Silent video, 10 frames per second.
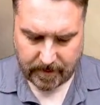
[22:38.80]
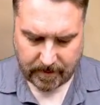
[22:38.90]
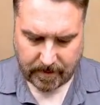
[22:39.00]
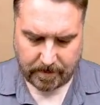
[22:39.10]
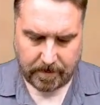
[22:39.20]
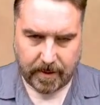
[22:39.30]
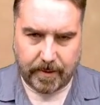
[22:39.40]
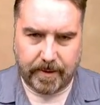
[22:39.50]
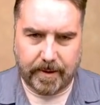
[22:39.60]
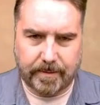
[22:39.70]

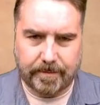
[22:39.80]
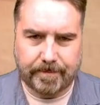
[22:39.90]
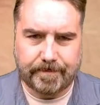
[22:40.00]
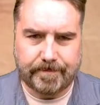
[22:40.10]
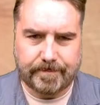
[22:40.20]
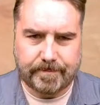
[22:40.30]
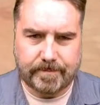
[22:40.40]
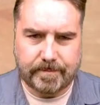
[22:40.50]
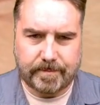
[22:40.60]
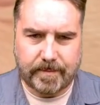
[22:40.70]
Chameleon.
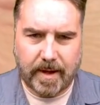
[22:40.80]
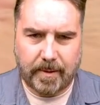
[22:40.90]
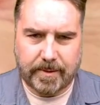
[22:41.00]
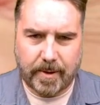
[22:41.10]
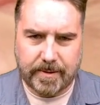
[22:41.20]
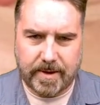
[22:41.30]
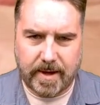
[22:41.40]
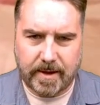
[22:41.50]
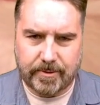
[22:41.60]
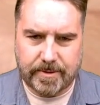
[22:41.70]
He was always an
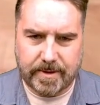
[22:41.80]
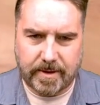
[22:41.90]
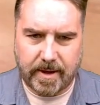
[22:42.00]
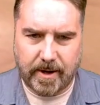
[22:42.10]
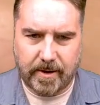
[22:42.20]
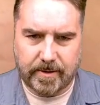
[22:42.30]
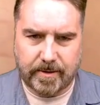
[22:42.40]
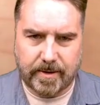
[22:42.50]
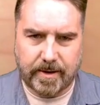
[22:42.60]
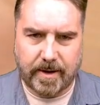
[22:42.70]
interesting character.
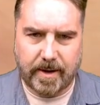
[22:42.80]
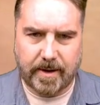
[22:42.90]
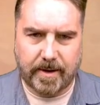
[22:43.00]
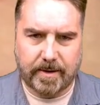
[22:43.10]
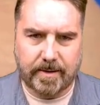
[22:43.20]
He kind of